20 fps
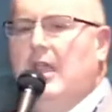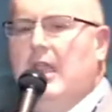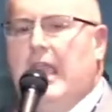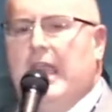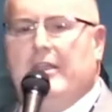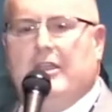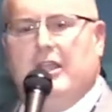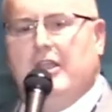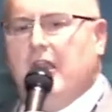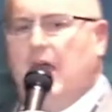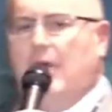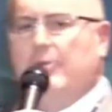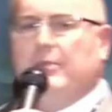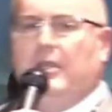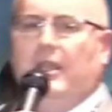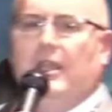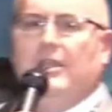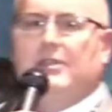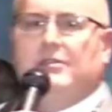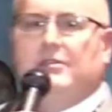And the
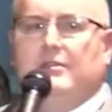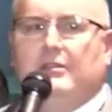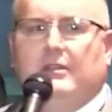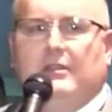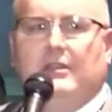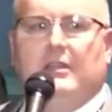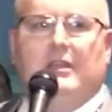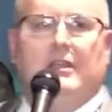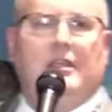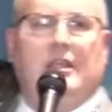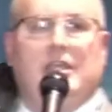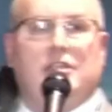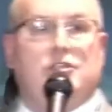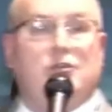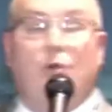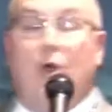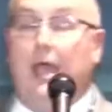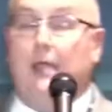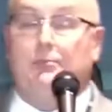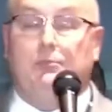combination is
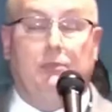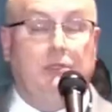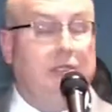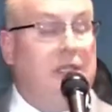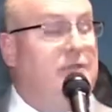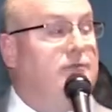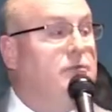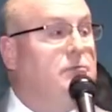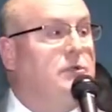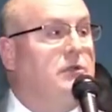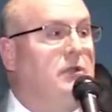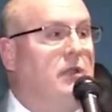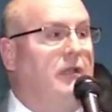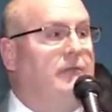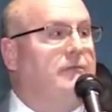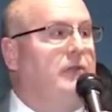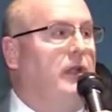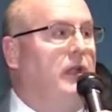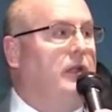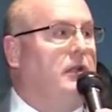quite believable
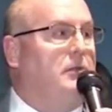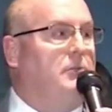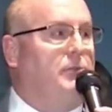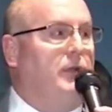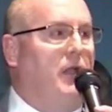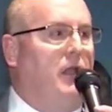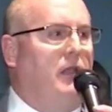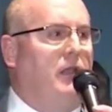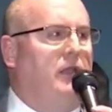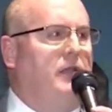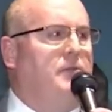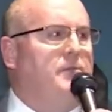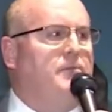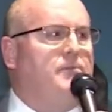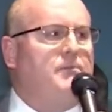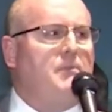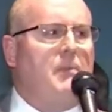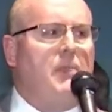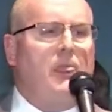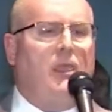and very compelling.
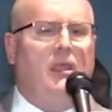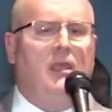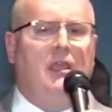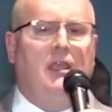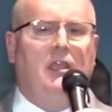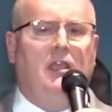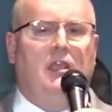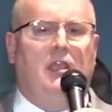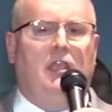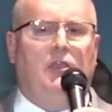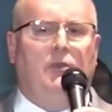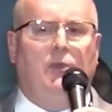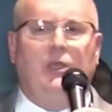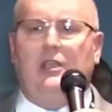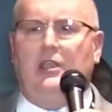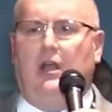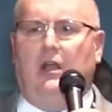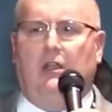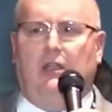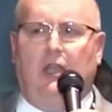We
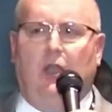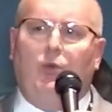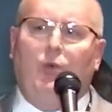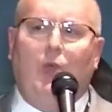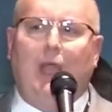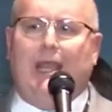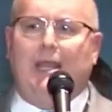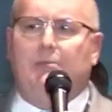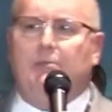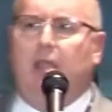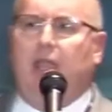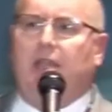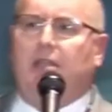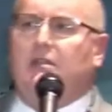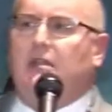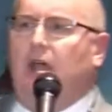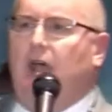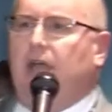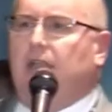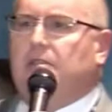call it a ready-made
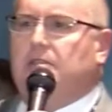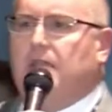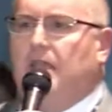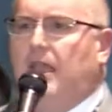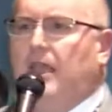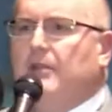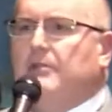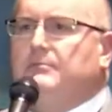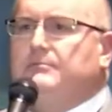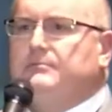content.